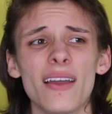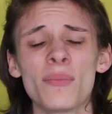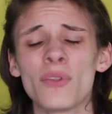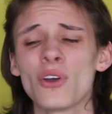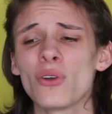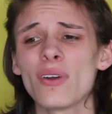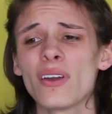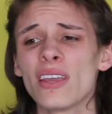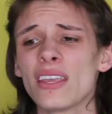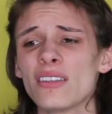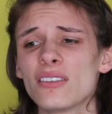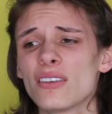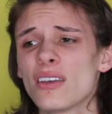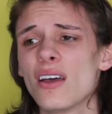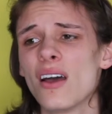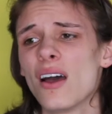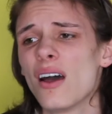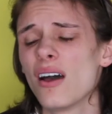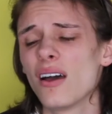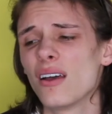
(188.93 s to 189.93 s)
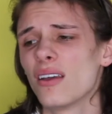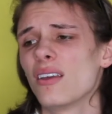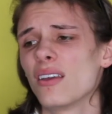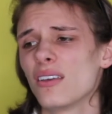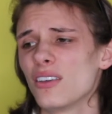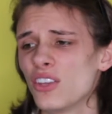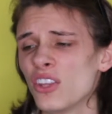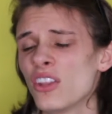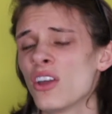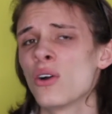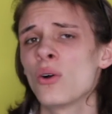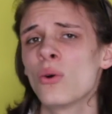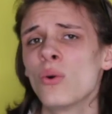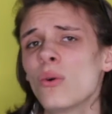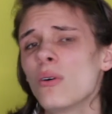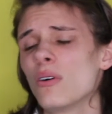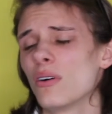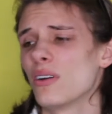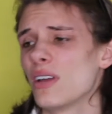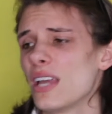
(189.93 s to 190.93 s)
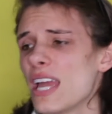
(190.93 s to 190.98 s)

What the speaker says: I'm not going to, you know,